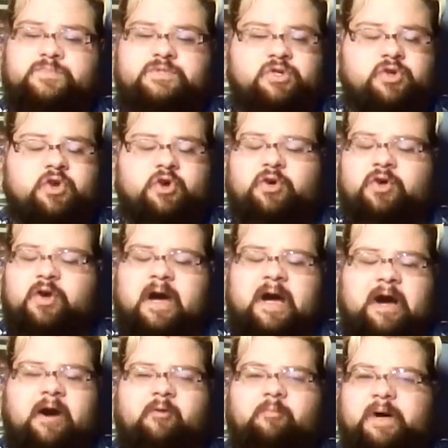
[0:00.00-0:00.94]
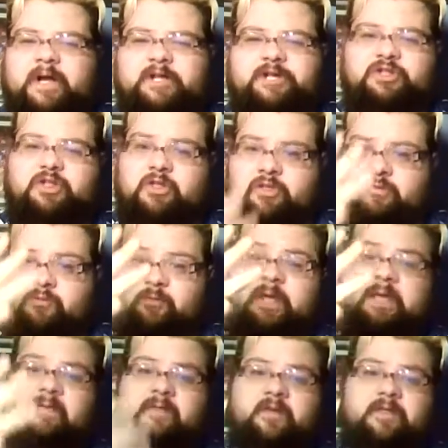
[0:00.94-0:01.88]
You don't know how much the
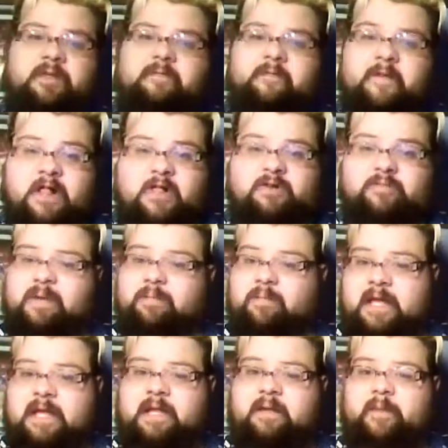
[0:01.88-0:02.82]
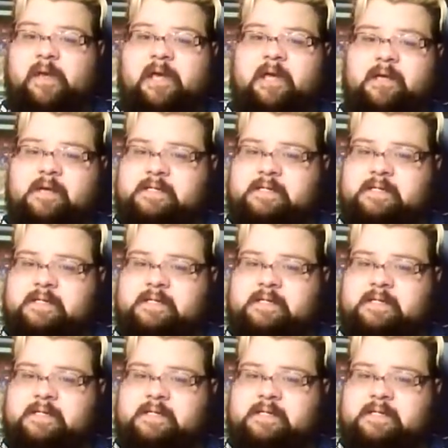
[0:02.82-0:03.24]
3 of you that follow me mean to me.